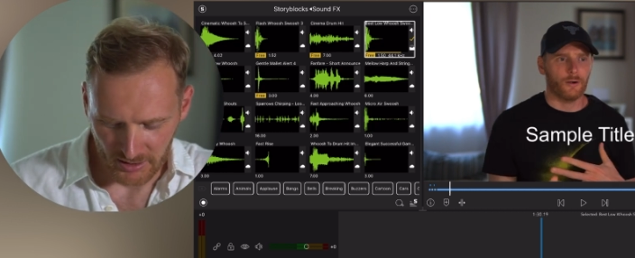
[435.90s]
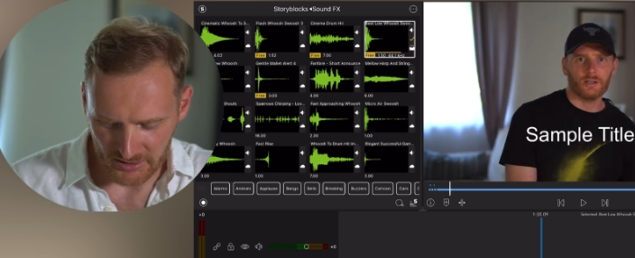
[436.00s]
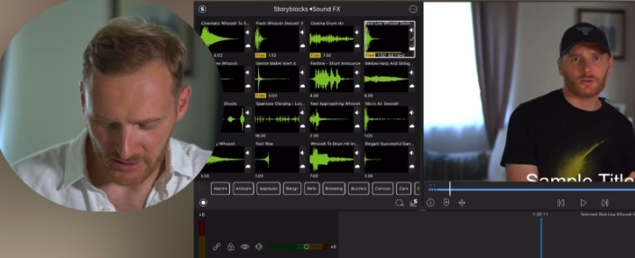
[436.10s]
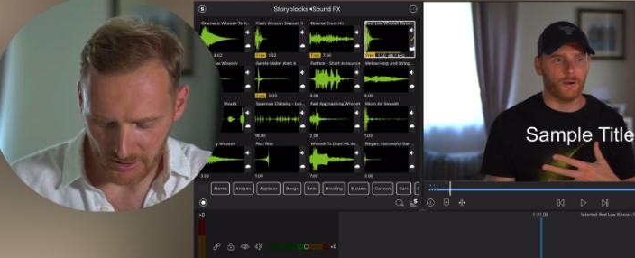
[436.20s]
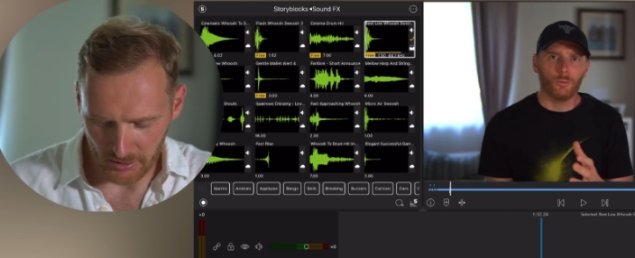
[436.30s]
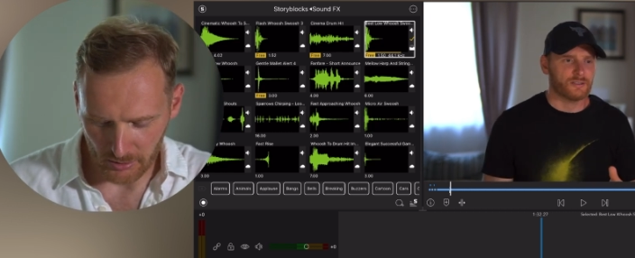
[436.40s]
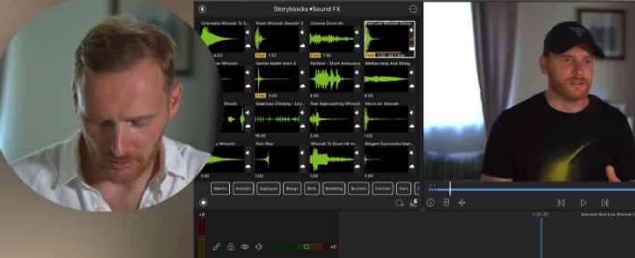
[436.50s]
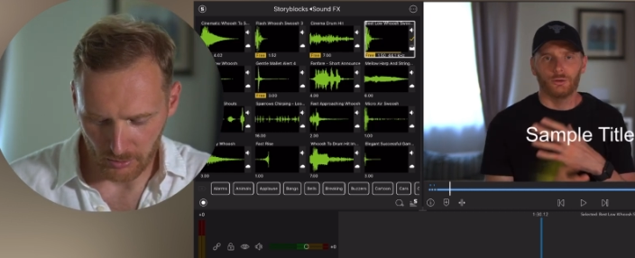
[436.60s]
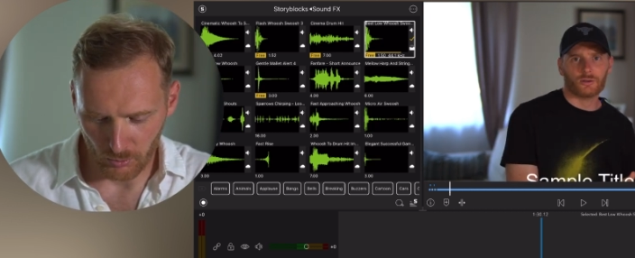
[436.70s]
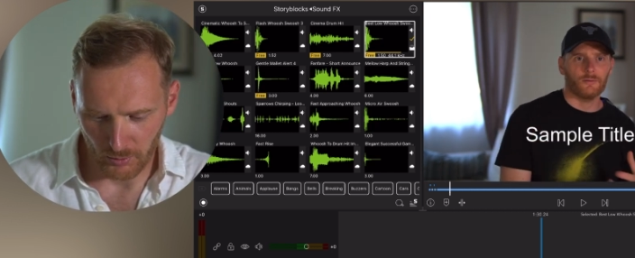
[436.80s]

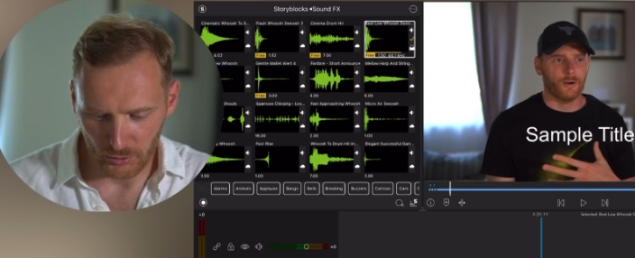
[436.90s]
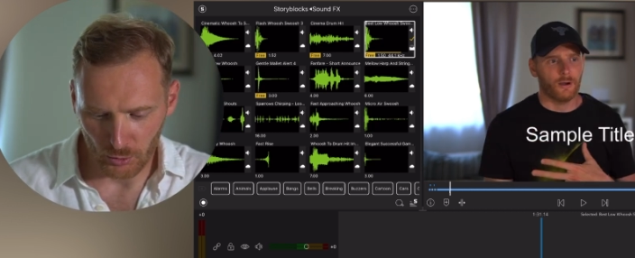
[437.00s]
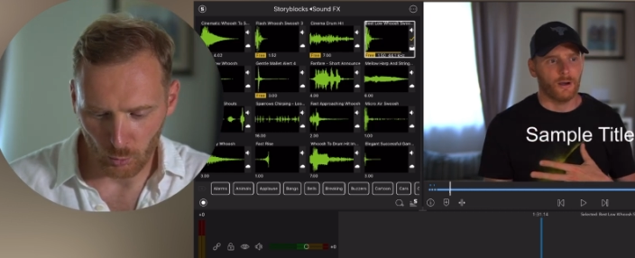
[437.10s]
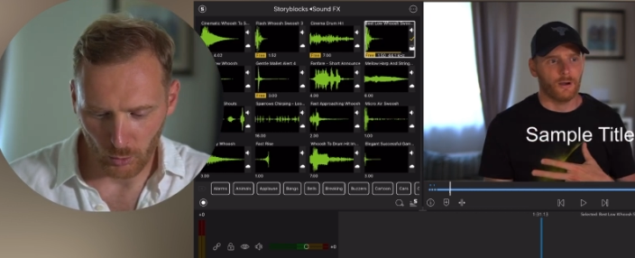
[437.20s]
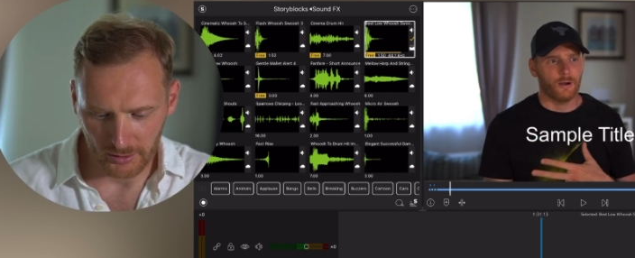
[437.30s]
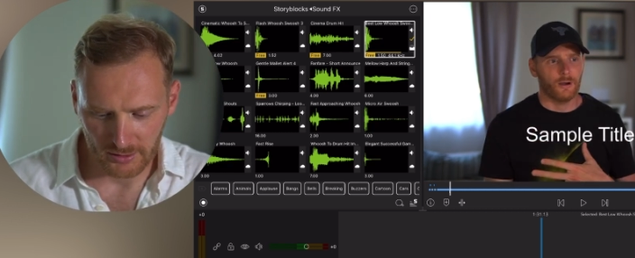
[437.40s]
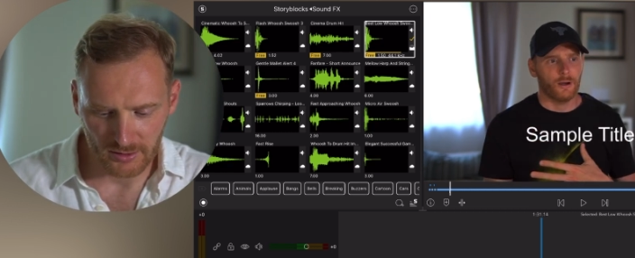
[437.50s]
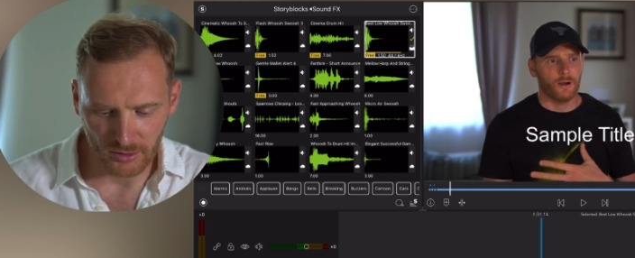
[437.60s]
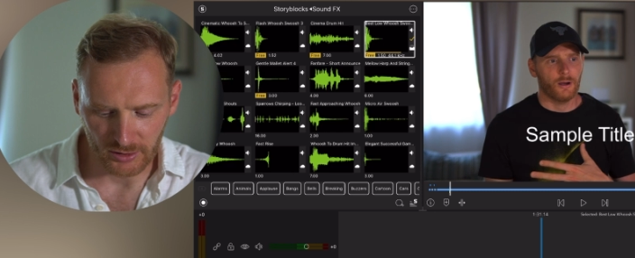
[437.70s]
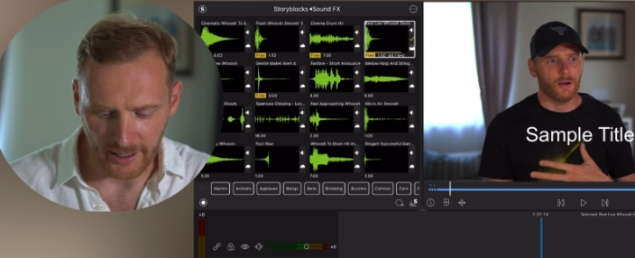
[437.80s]
Speaker 1: So when you want
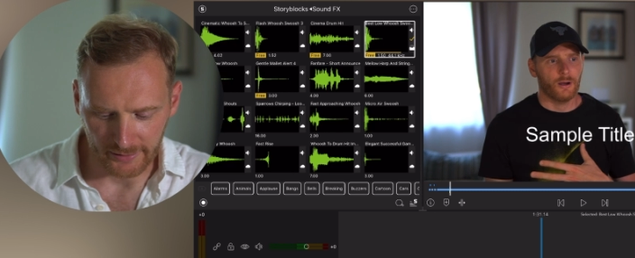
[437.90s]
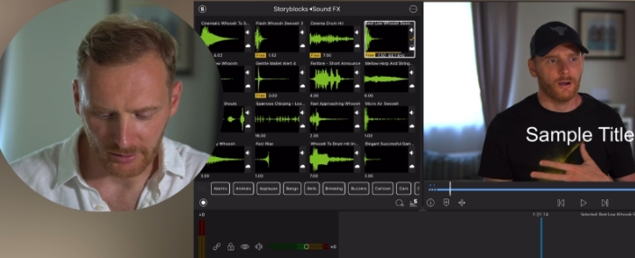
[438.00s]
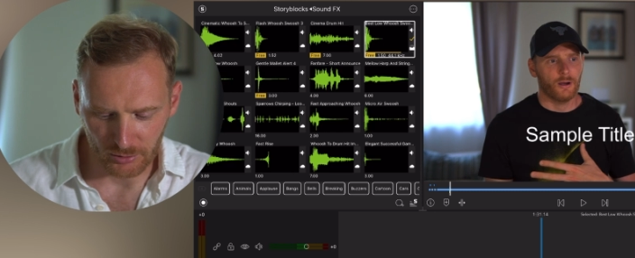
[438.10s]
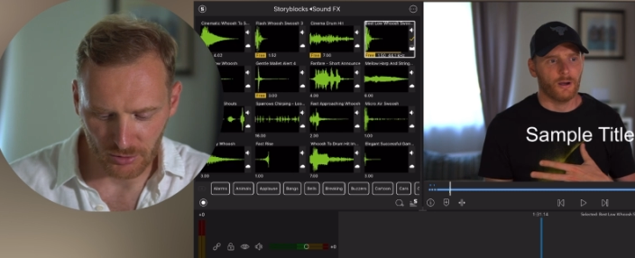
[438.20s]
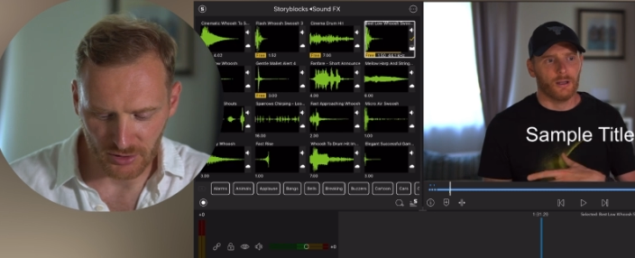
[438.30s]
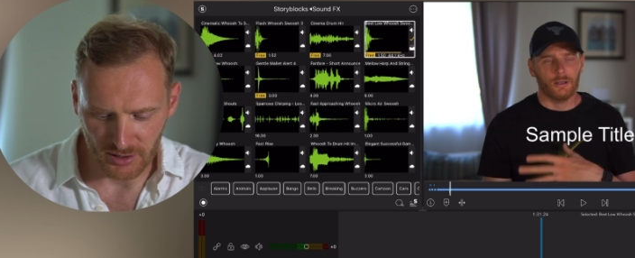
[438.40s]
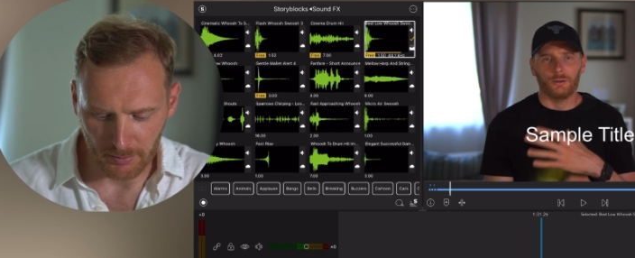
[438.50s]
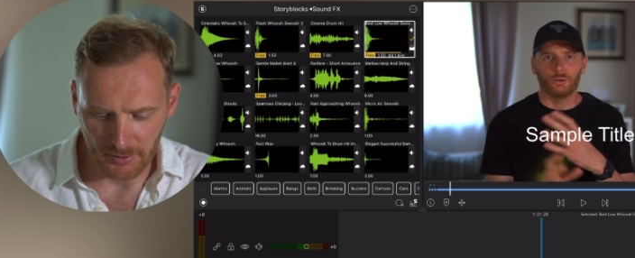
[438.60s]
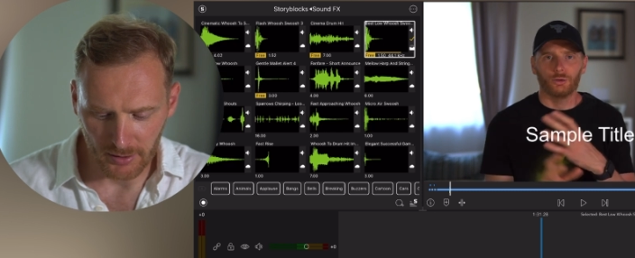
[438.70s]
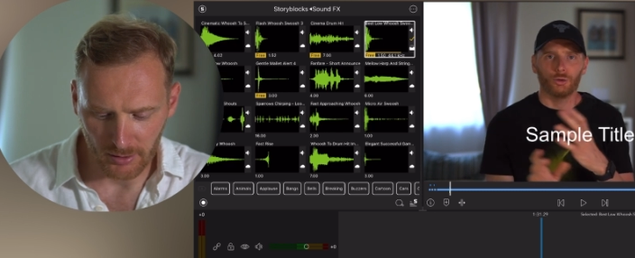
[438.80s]
your title to
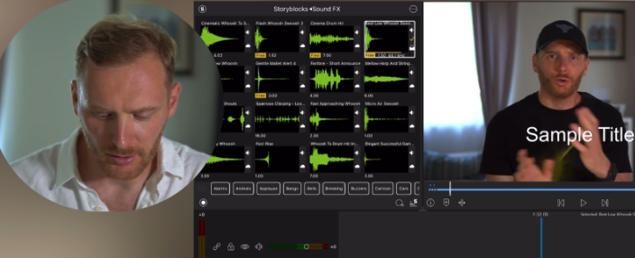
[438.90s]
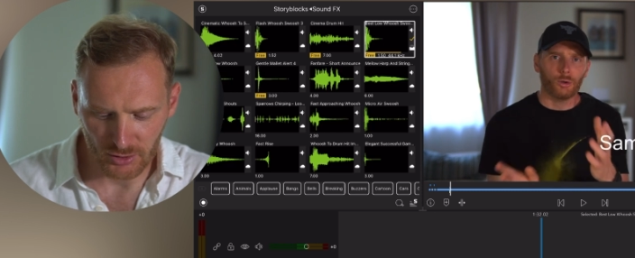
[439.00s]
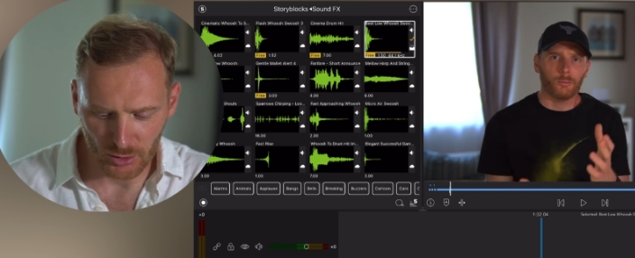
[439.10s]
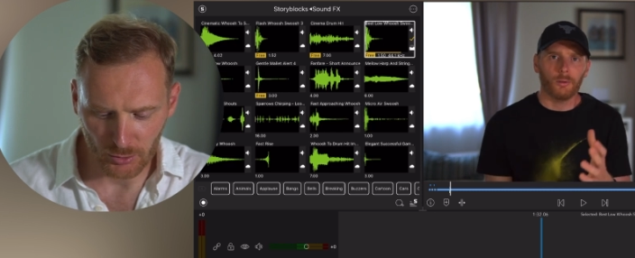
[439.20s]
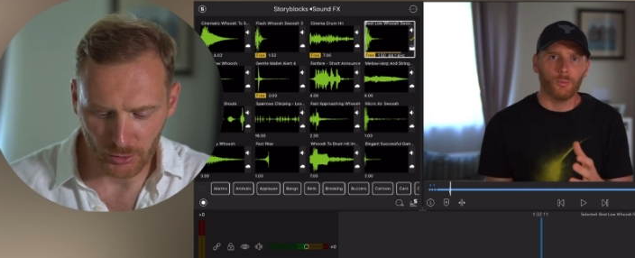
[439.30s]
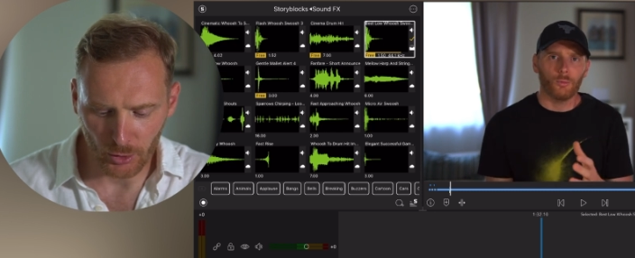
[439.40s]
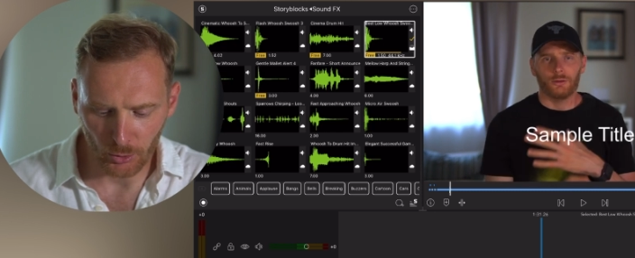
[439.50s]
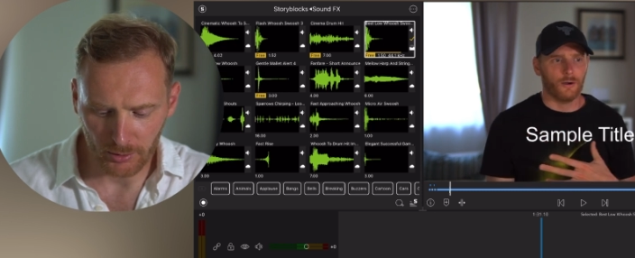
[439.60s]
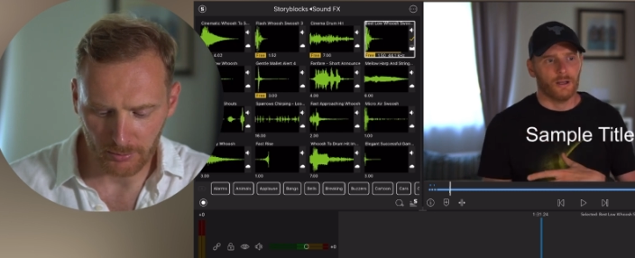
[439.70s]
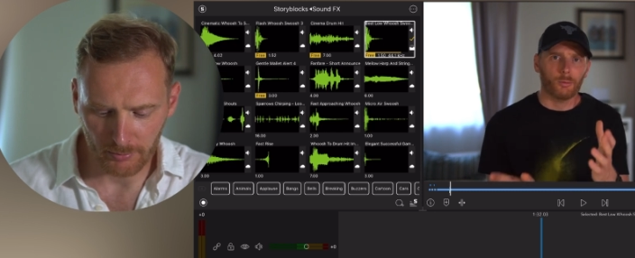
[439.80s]
disappear, so you're
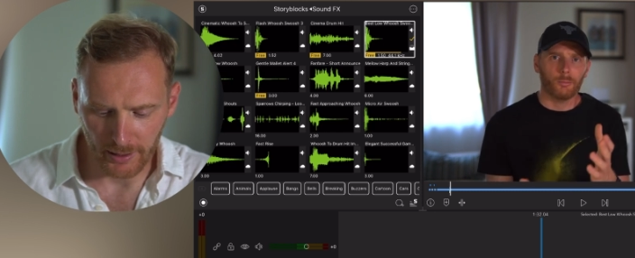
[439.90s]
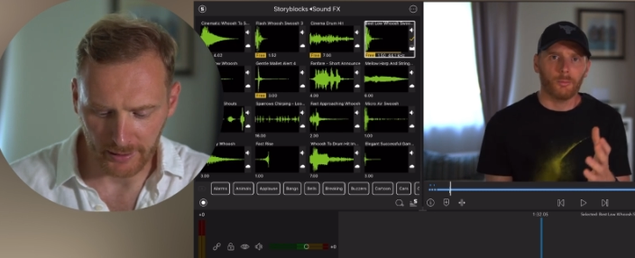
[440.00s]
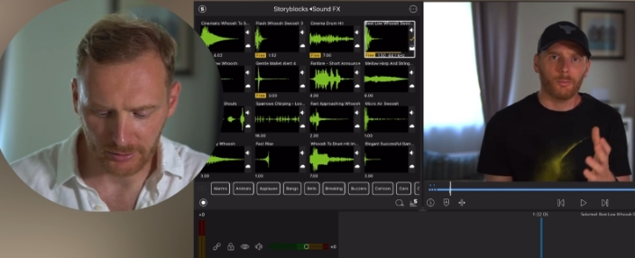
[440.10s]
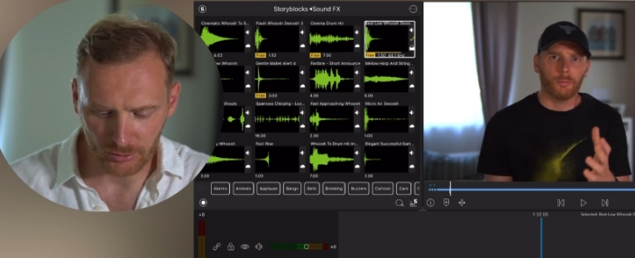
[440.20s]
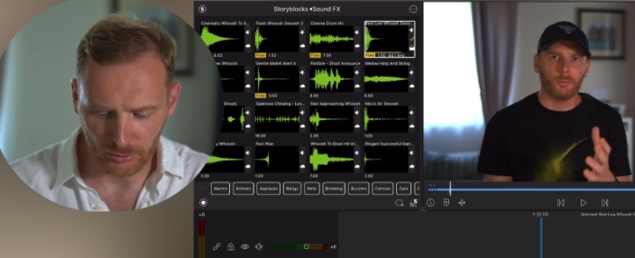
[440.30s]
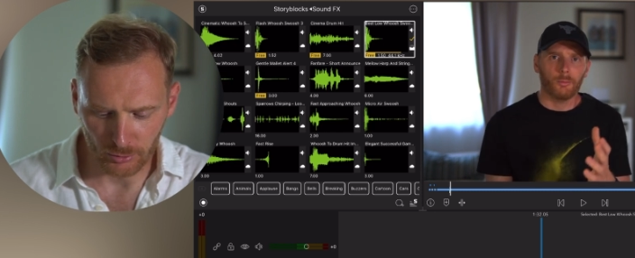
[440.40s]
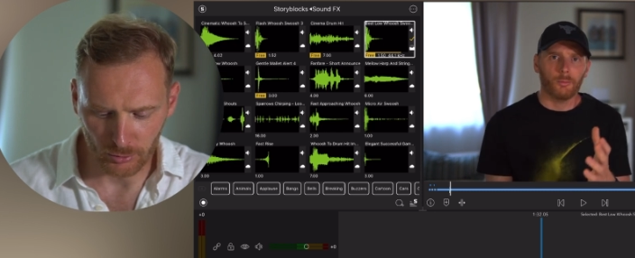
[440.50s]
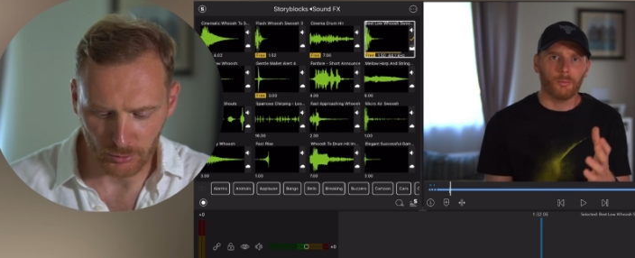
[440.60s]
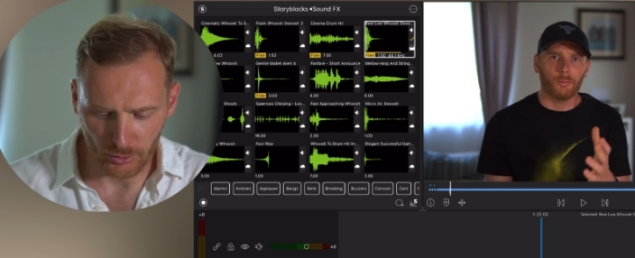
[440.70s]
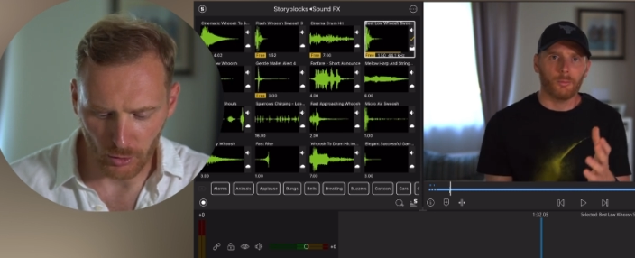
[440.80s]
going back to
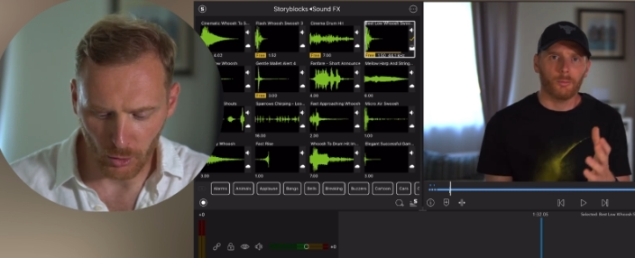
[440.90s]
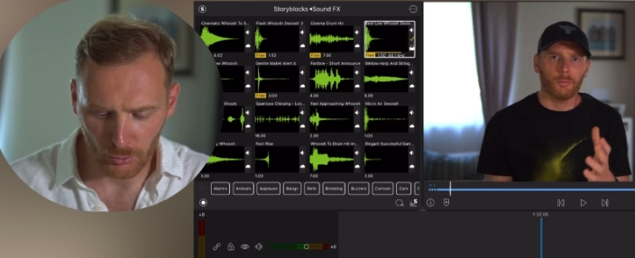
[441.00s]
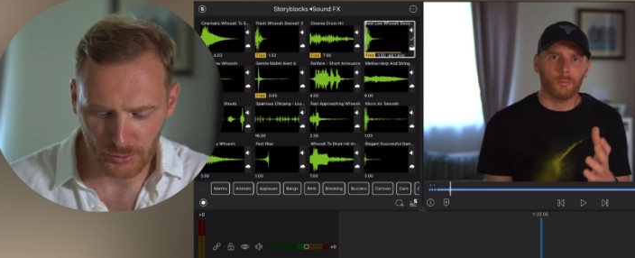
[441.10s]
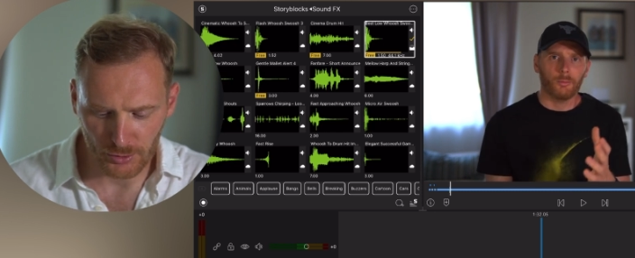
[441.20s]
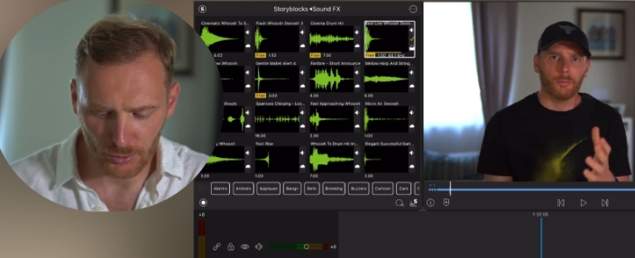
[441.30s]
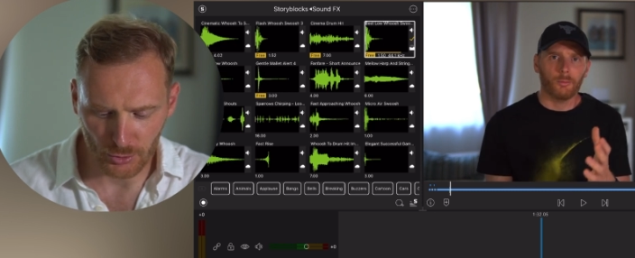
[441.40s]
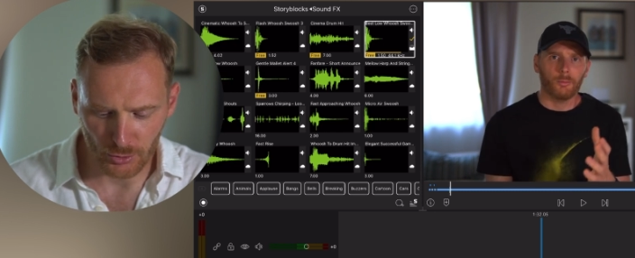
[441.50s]
your audio